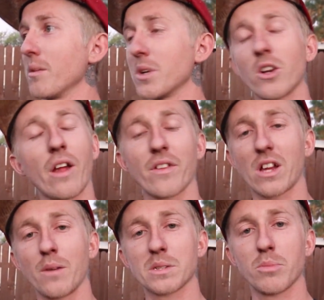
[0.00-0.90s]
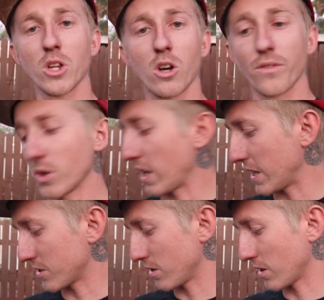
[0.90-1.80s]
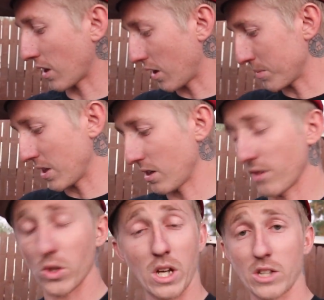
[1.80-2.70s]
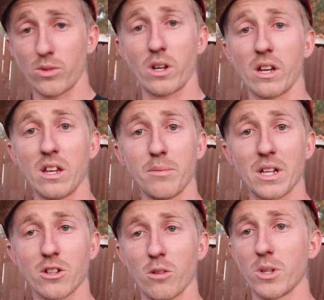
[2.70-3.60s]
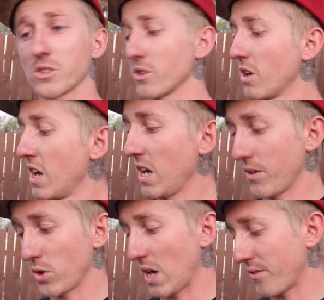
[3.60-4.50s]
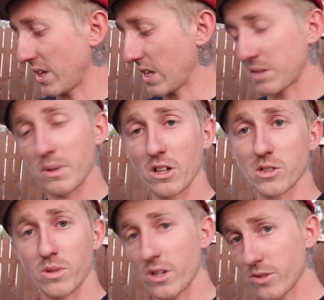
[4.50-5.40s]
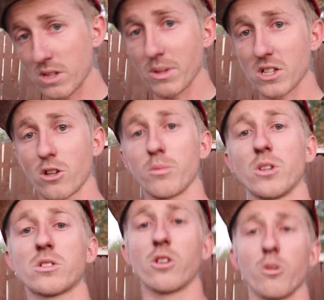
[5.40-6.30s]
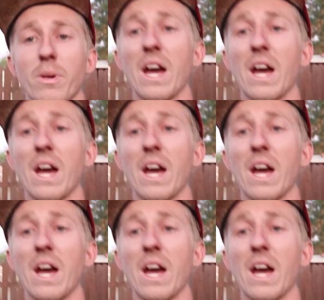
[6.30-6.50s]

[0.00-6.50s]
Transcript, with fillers: Let me know down in the comments below if you guys are gonna be, if you guys running eBay turbos or if you have any experience with other eBay turbos, good or